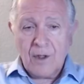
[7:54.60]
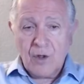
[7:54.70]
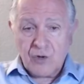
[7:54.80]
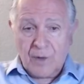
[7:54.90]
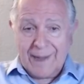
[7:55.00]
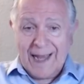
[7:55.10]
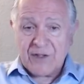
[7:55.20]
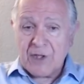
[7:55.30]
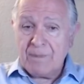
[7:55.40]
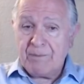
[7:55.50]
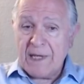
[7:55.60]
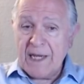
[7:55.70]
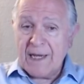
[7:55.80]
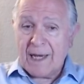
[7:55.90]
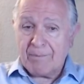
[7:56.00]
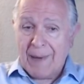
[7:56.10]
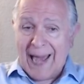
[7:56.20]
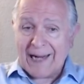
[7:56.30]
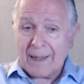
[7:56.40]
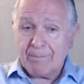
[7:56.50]
So the S&P got
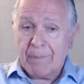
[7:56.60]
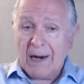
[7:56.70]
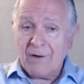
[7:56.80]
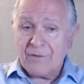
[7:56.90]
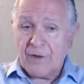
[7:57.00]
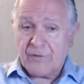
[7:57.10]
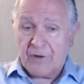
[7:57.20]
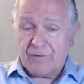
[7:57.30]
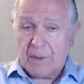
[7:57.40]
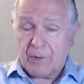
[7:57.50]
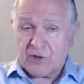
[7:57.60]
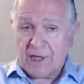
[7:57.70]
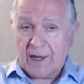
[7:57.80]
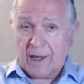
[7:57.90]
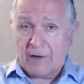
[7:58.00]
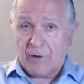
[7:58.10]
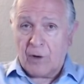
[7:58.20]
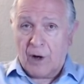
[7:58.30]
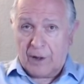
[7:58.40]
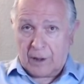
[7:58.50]
back above the 50% level
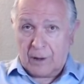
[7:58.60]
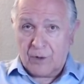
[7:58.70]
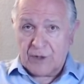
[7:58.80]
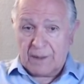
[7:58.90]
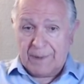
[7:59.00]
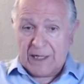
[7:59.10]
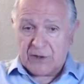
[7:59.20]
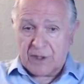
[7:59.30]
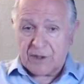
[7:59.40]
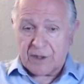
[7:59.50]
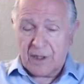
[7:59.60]
on a closing basis